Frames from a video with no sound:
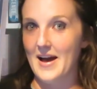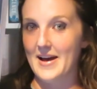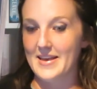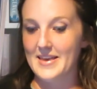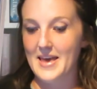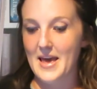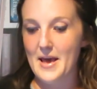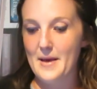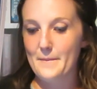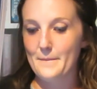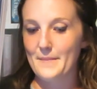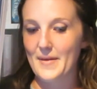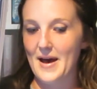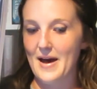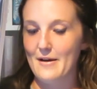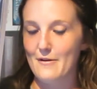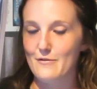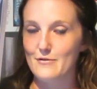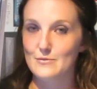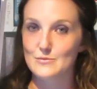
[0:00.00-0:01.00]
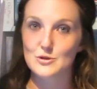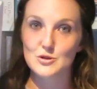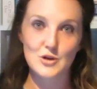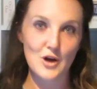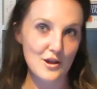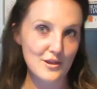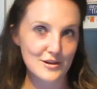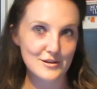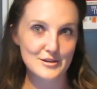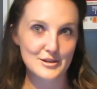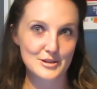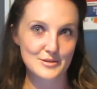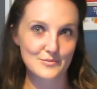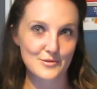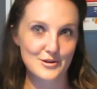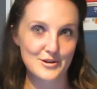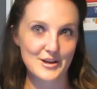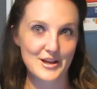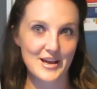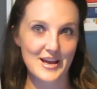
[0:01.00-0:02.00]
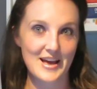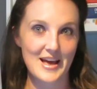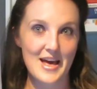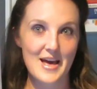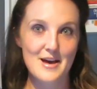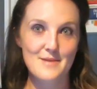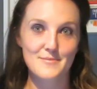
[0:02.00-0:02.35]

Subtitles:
I came back from Scotland this morning,